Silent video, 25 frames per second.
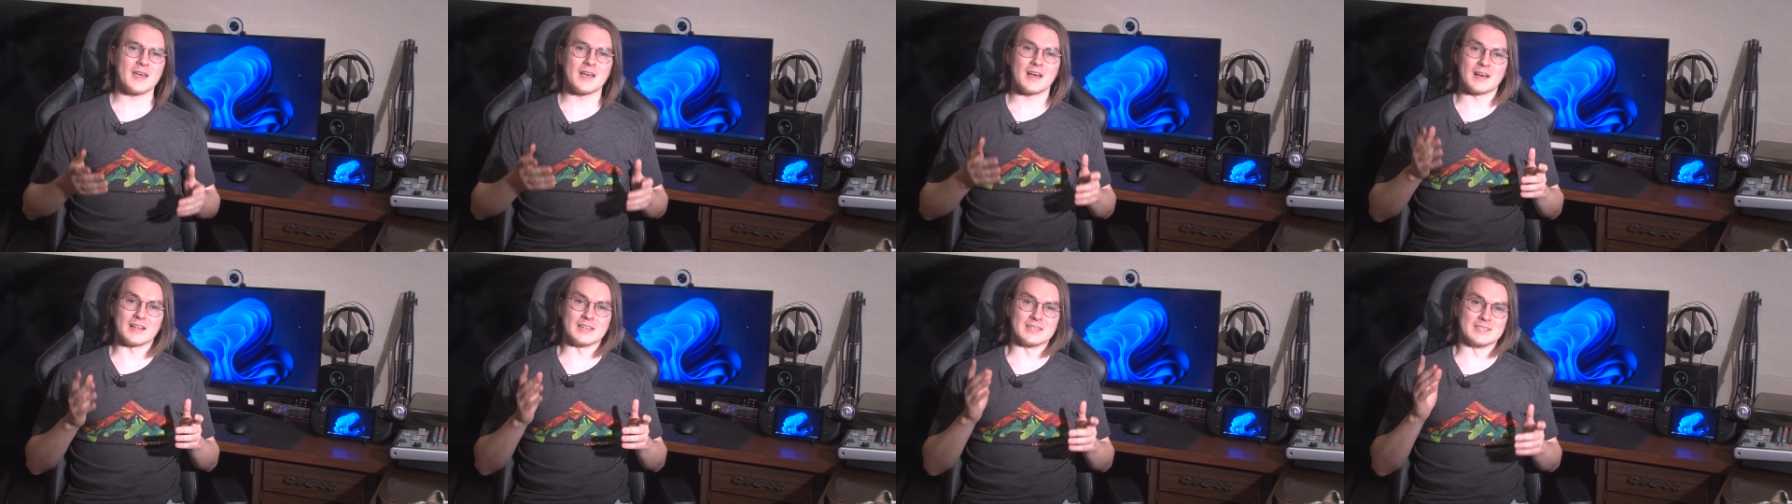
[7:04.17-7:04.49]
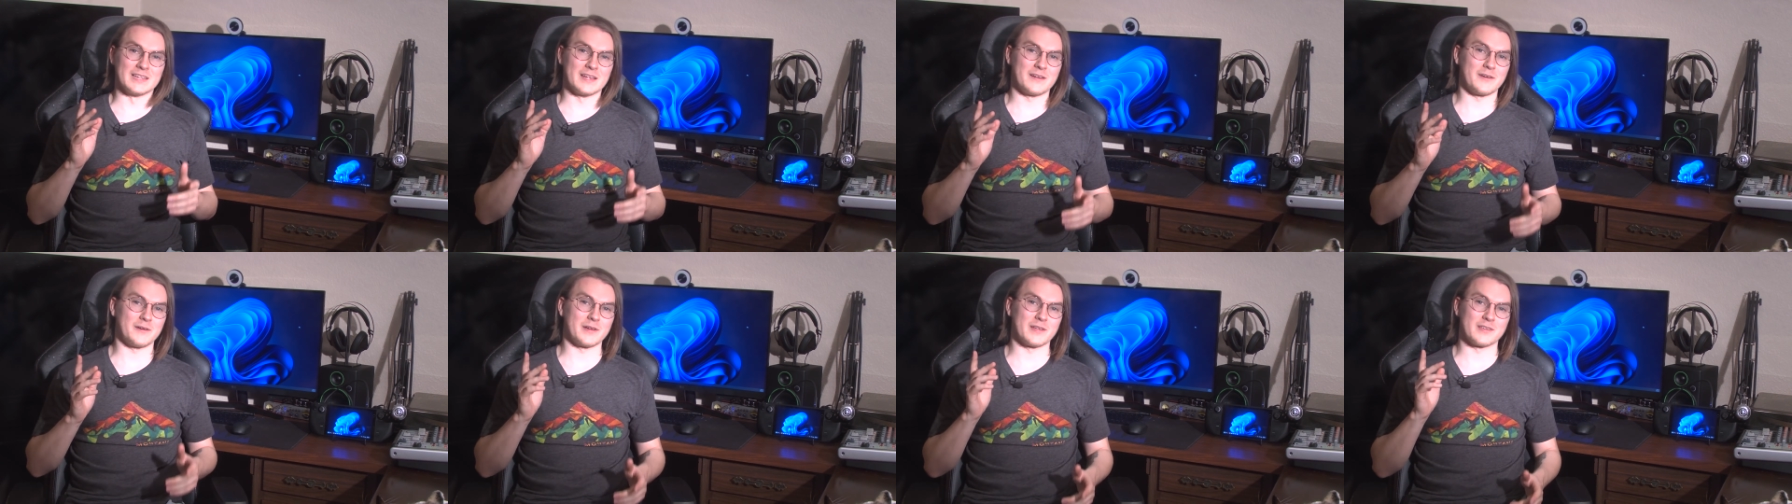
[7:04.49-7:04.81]

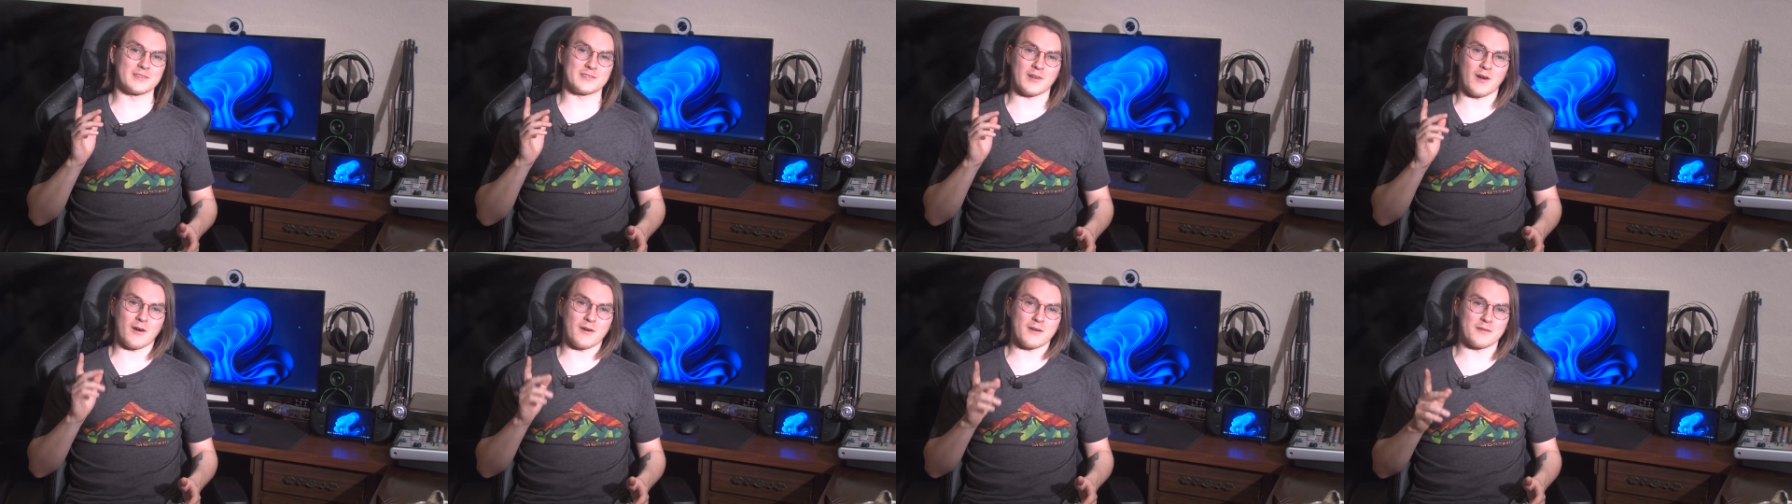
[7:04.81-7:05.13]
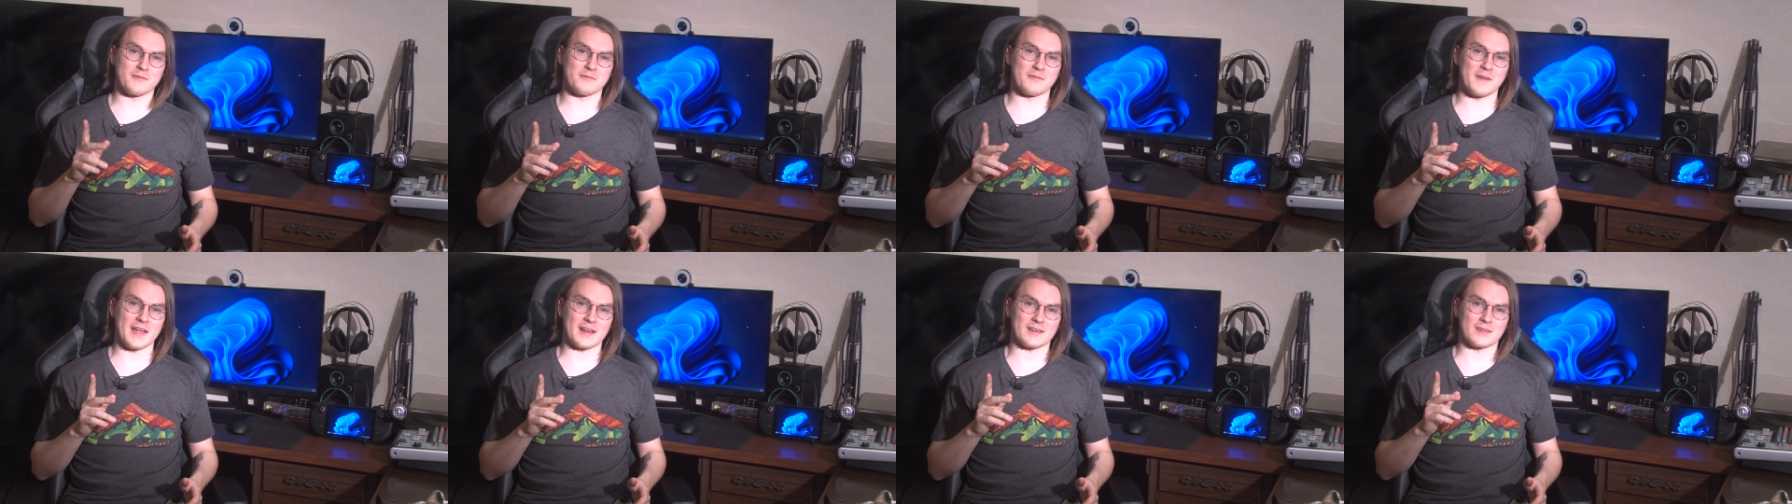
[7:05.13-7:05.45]
hilarious
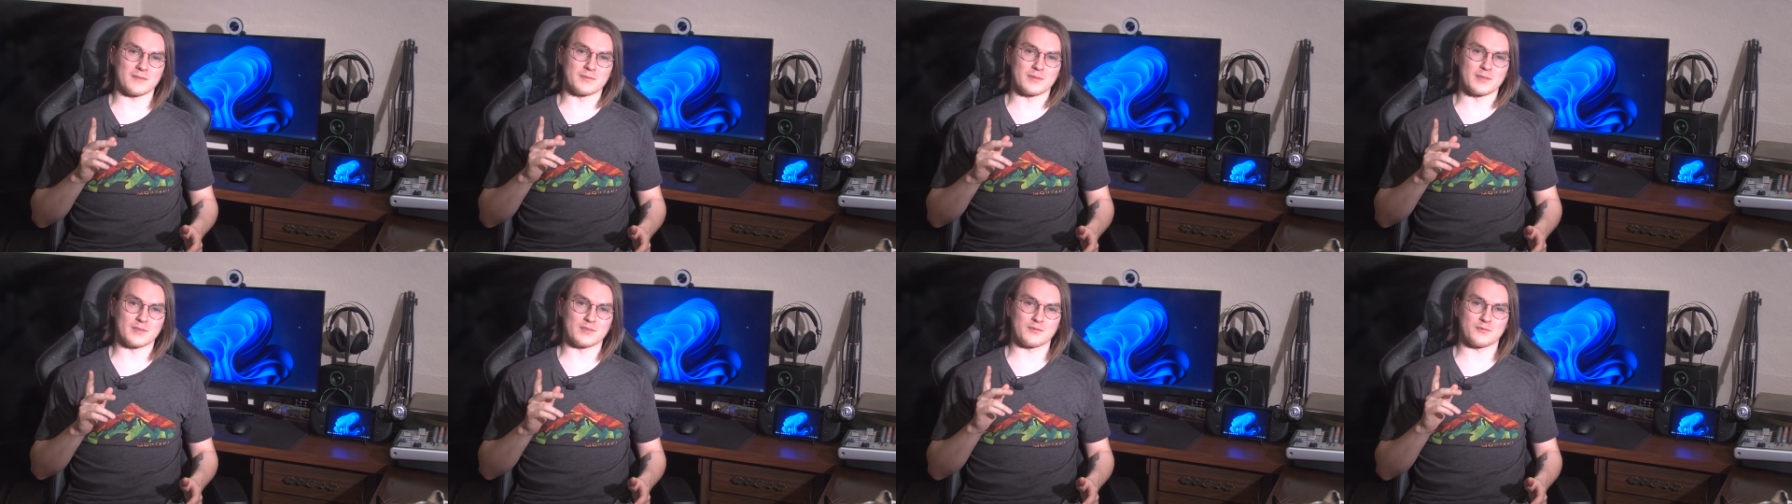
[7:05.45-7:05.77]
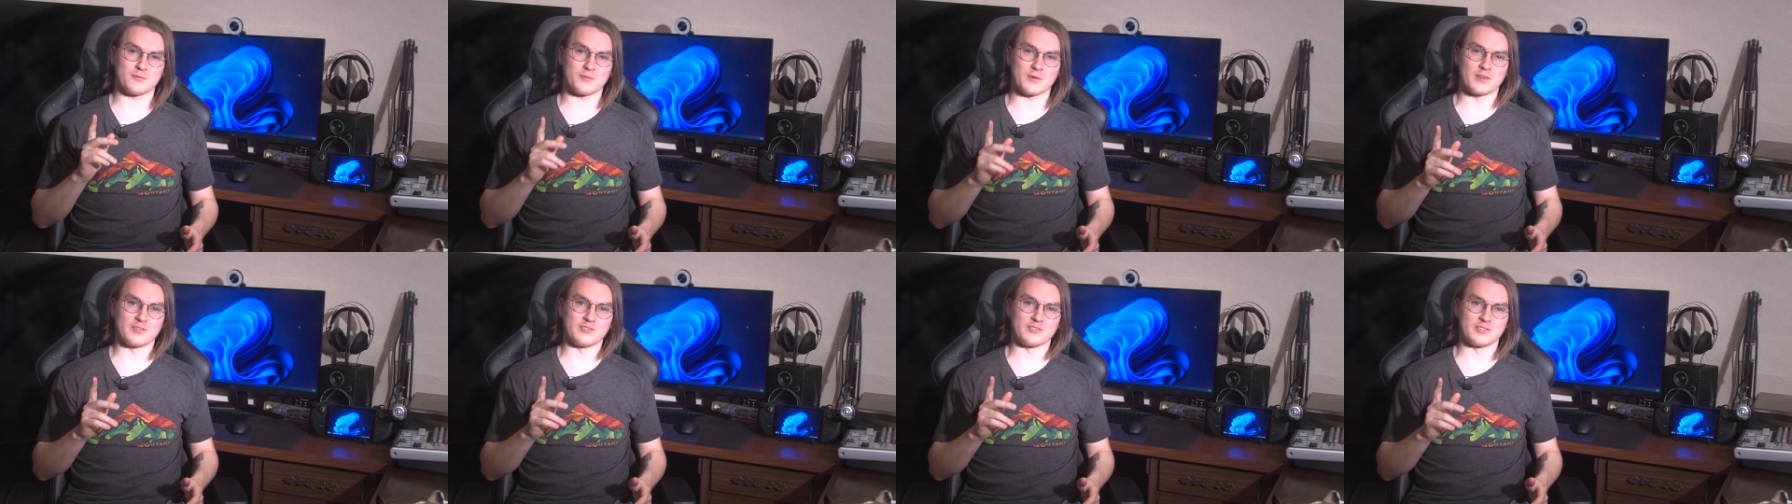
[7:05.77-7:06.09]
artifact of this
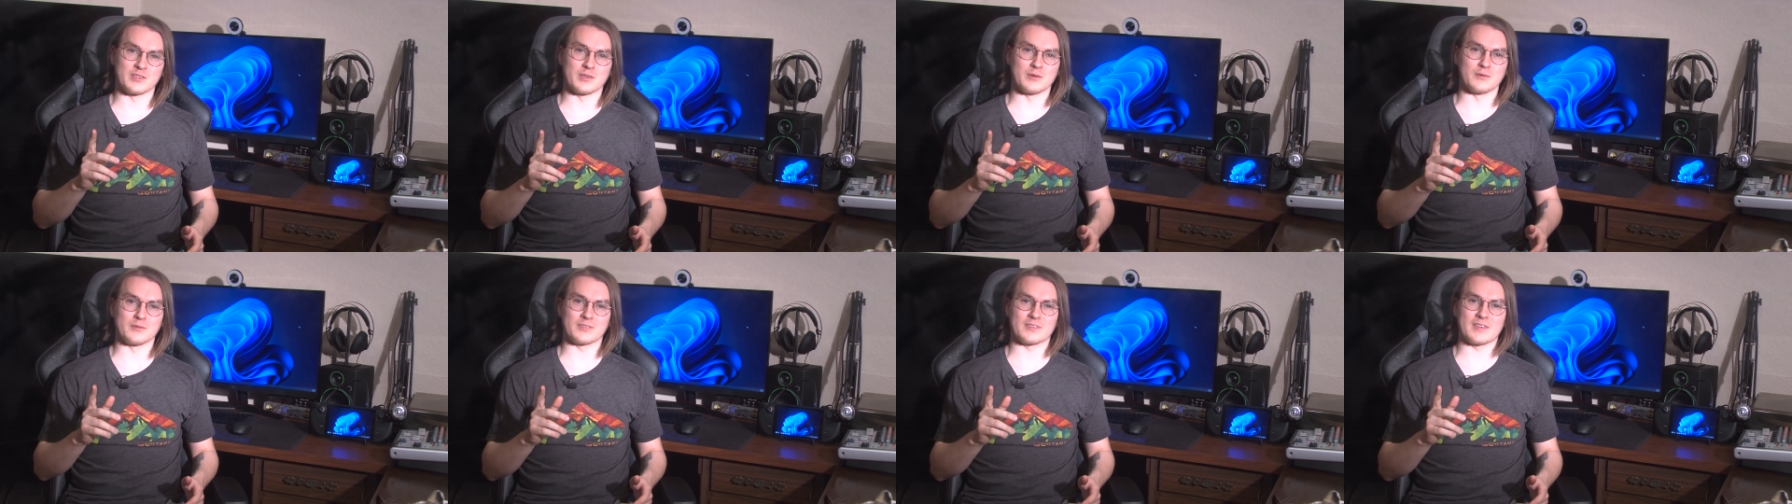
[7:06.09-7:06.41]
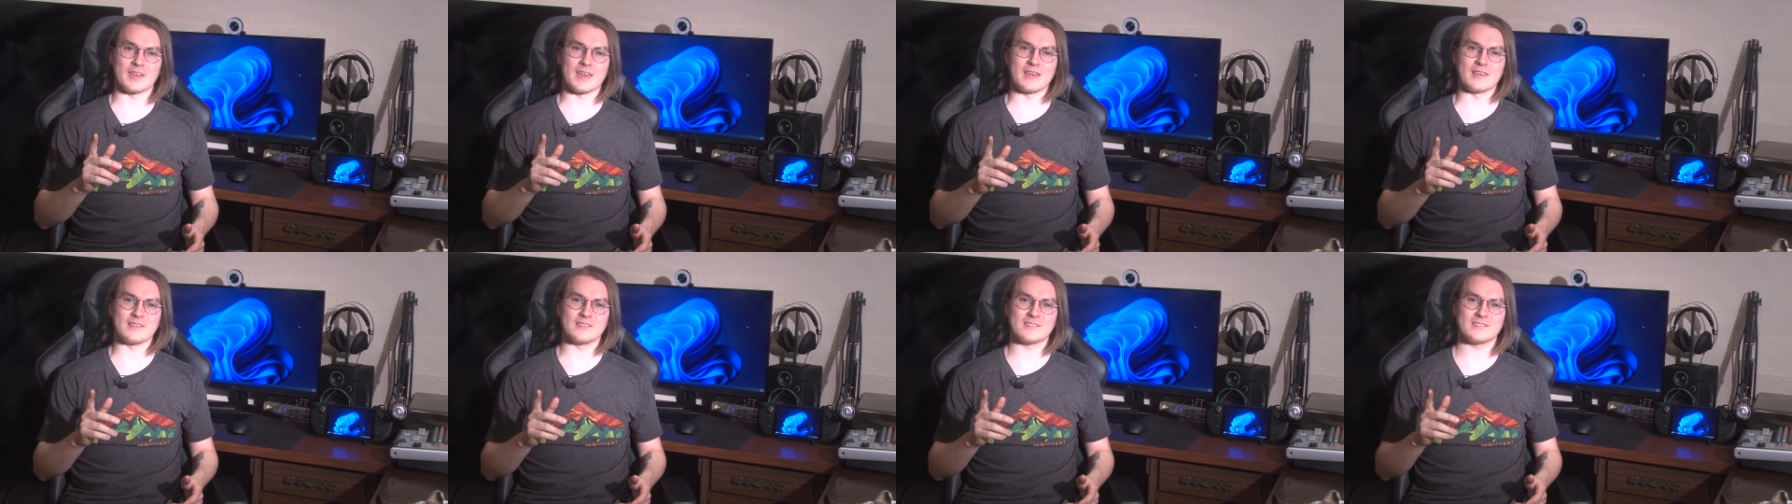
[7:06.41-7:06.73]
fringe use
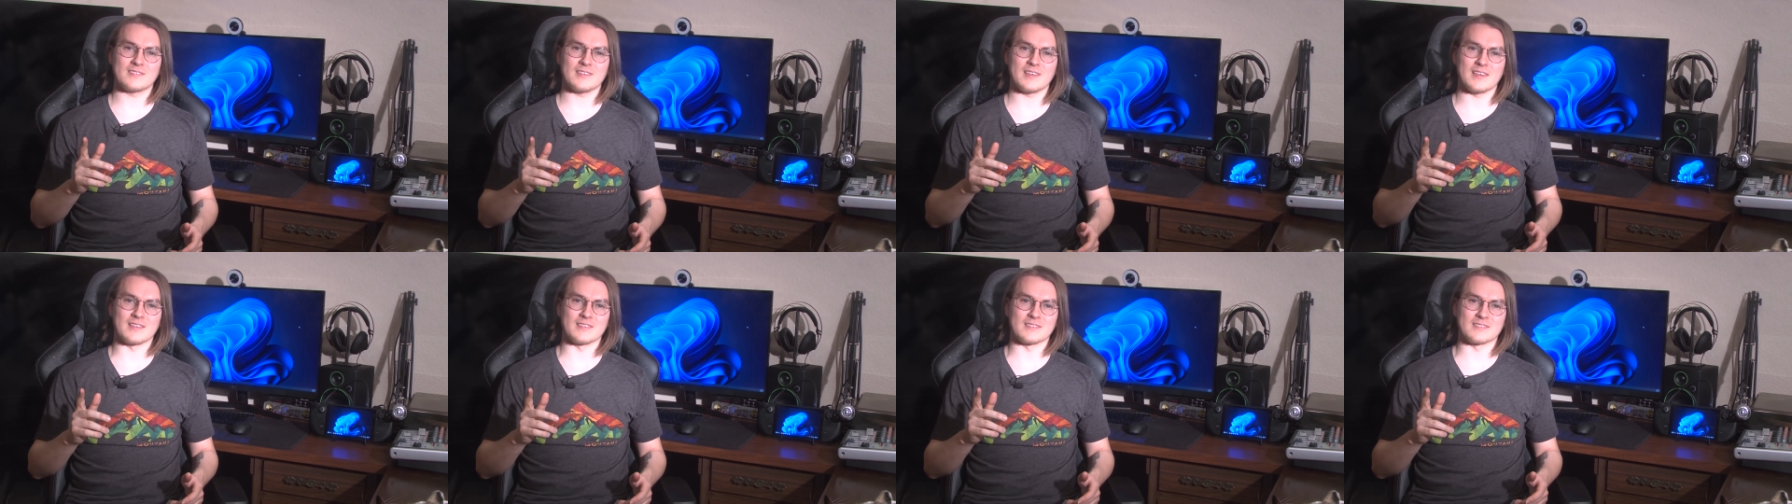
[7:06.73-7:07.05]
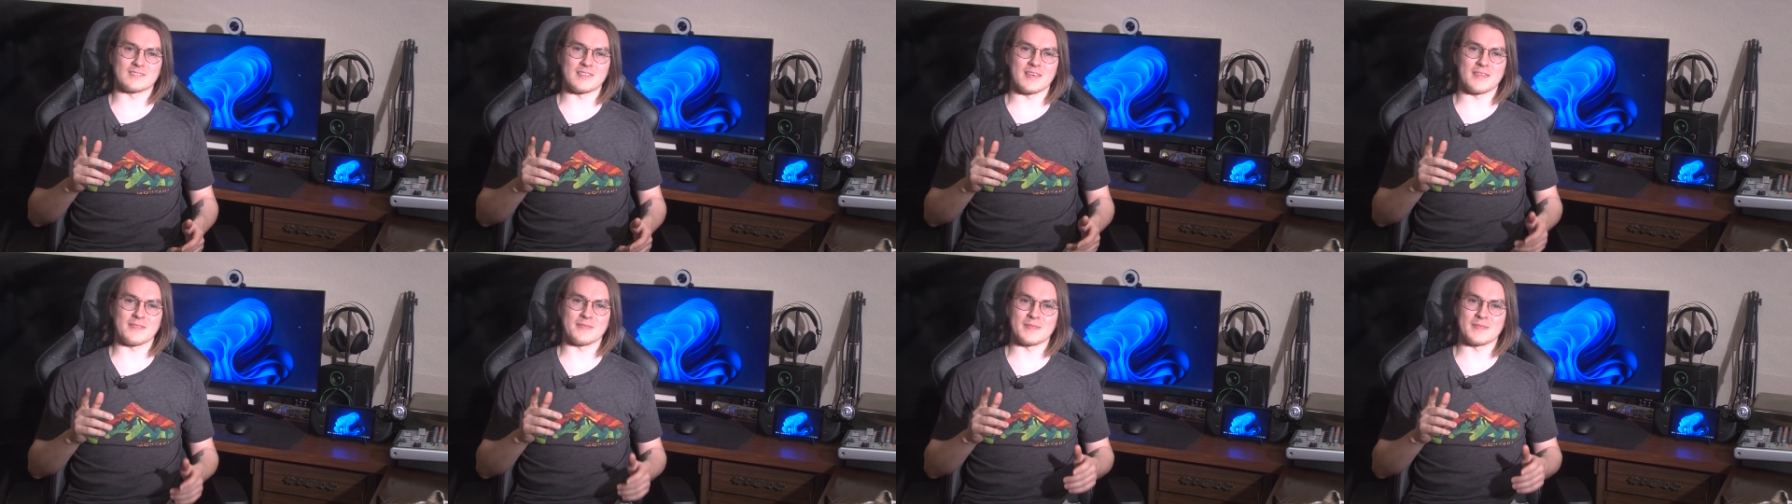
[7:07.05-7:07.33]
case is that